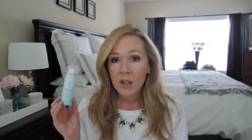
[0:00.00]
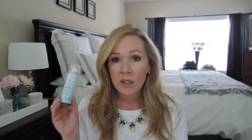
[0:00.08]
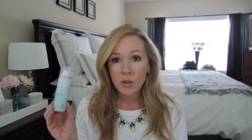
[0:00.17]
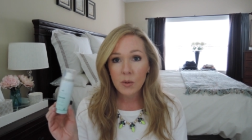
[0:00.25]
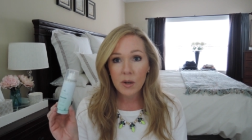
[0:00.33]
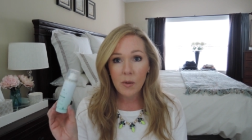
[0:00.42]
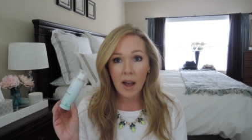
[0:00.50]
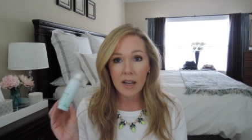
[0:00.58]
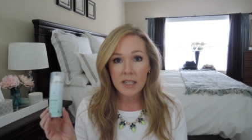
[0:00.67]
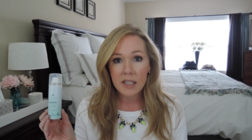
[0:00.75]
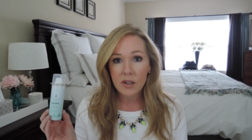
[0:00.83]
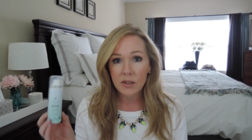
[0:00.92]
So anyway, I
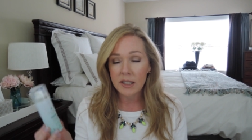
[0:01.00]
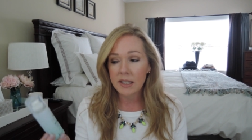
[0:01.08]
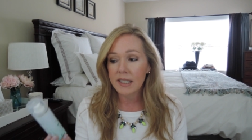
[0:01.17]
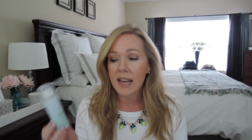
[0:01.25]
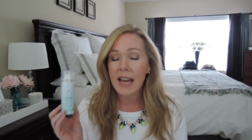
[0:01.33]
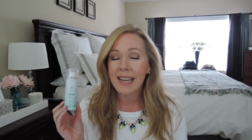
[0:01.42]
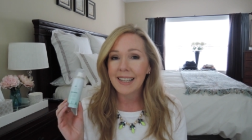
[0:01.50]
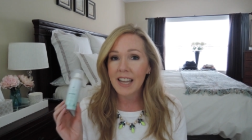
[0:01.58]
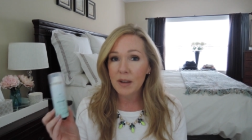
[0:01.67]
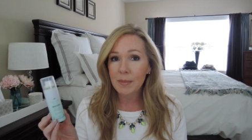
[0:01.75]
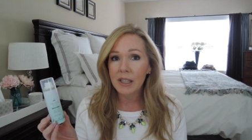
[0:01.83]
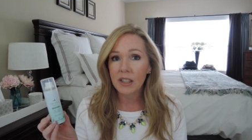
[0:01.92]
did use this today. It
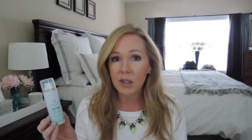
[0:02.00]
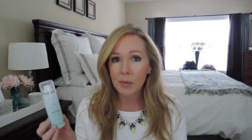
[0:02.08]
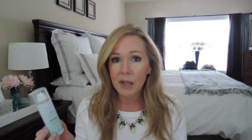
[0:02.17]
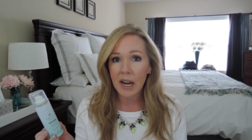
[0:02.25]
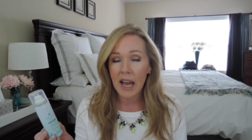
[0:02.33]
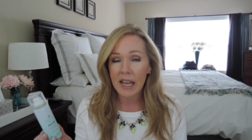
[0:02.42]
gave me a little bit of